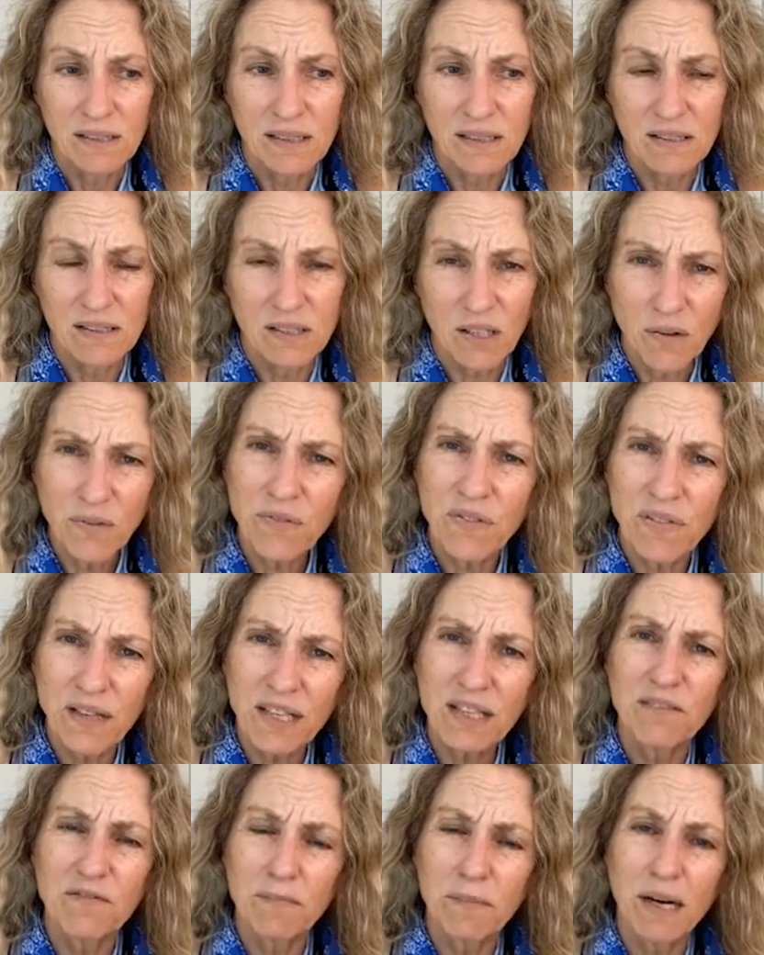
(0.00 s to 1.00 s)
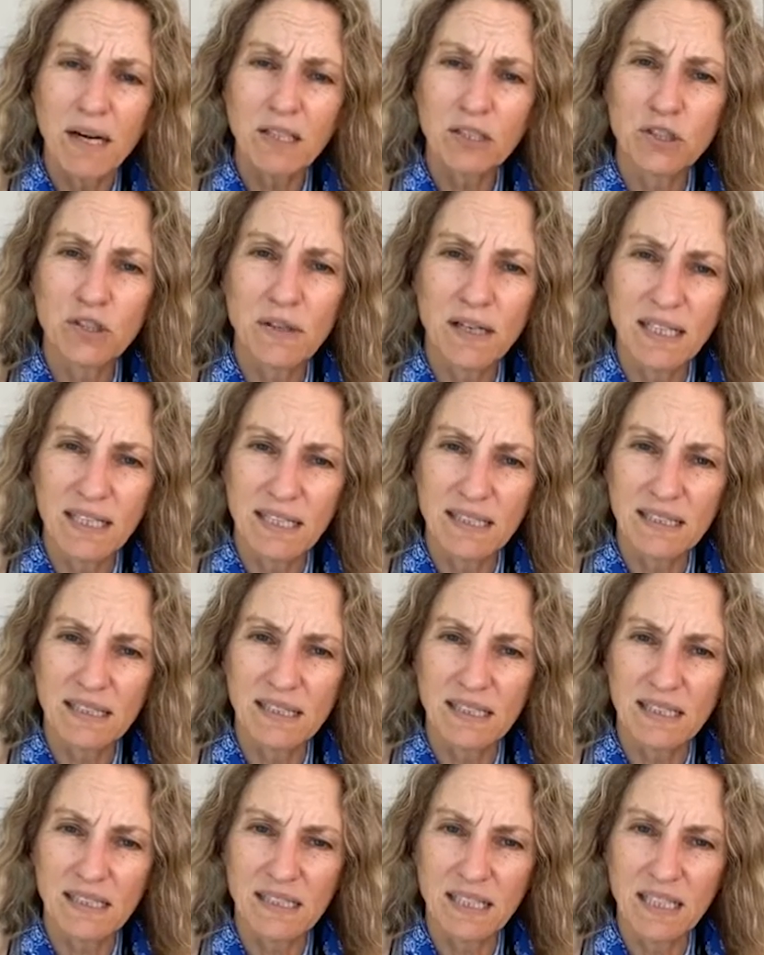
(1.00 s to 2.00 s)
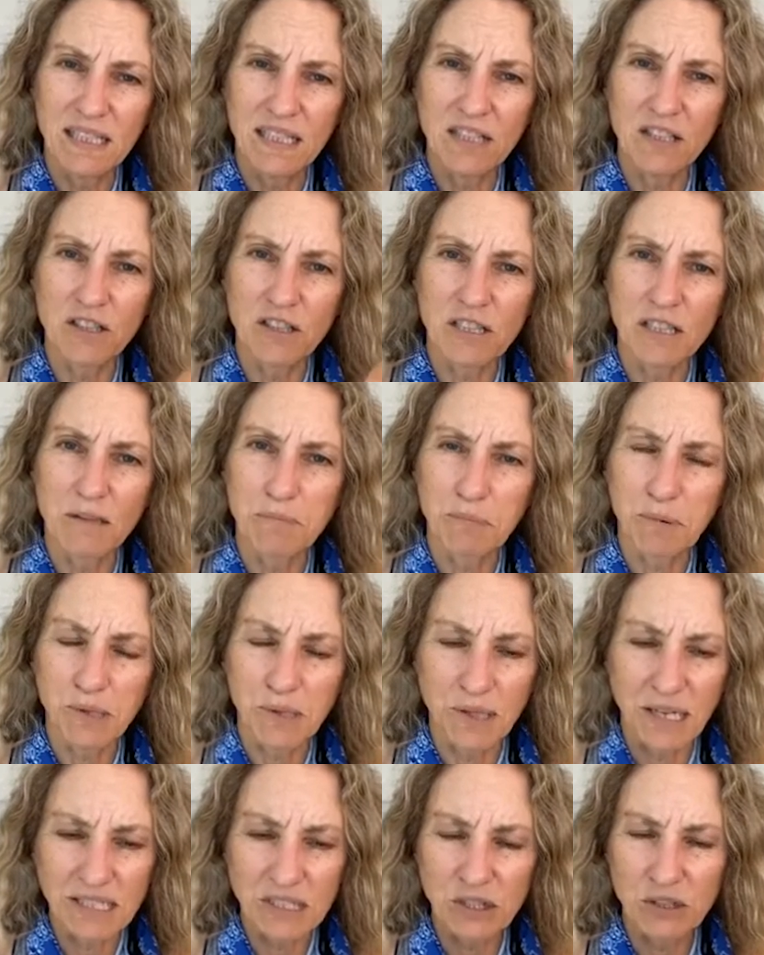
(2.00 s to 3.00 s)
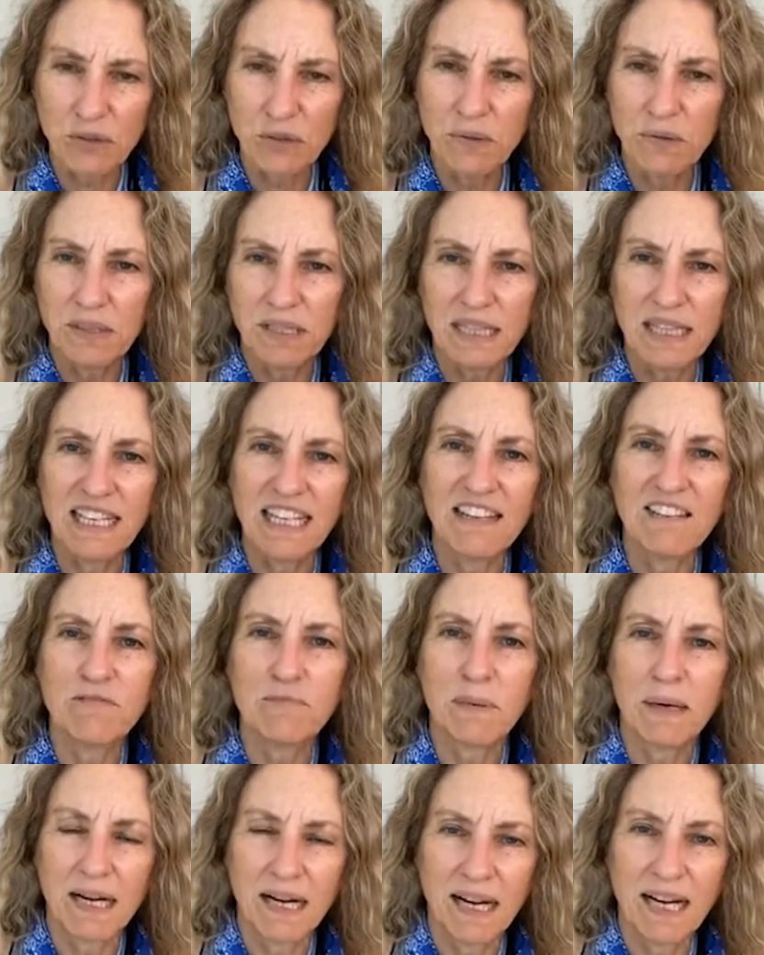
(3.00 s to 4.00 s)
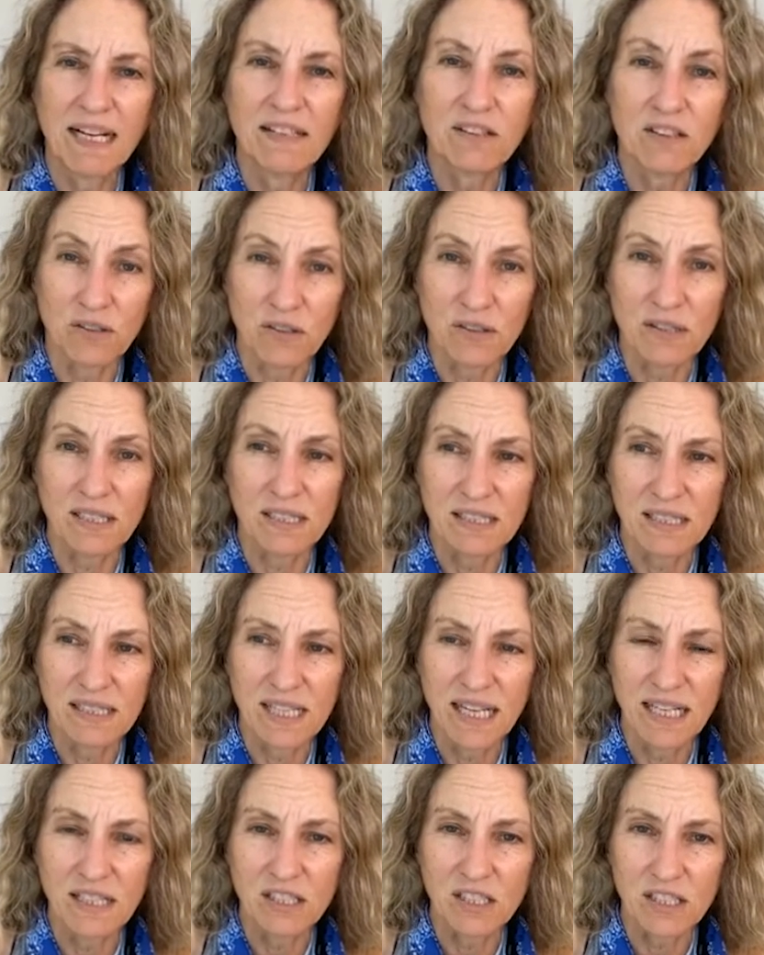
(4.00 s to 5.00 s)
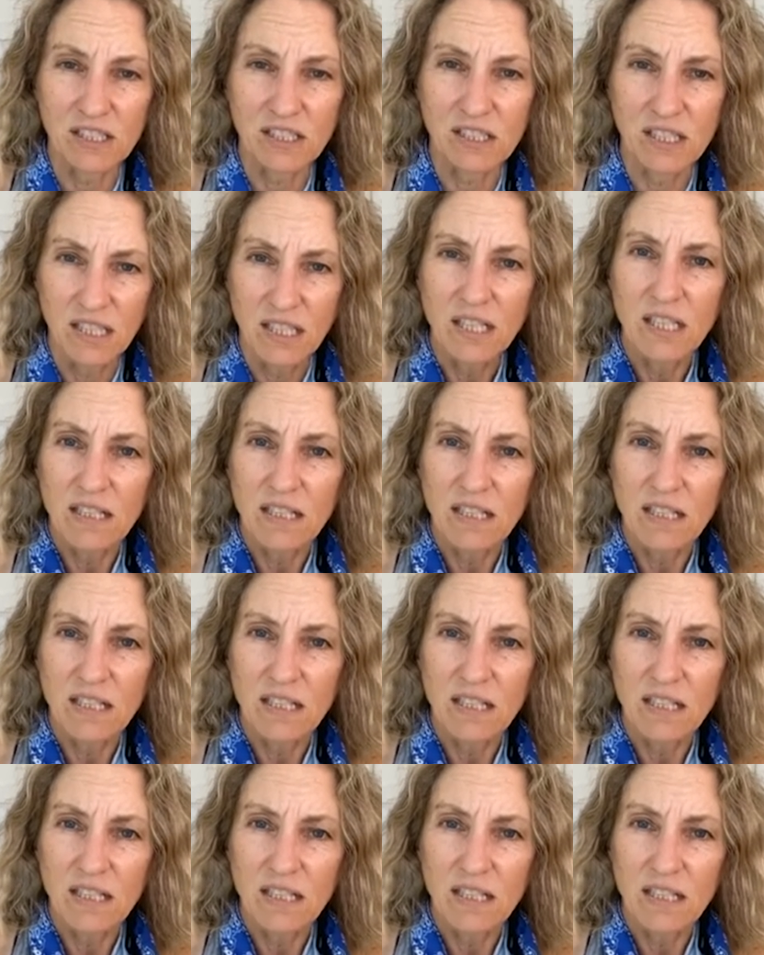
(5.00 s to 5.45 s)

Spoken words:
don't think of mark training as this thing that you're going to progress through and leave behind the early stages.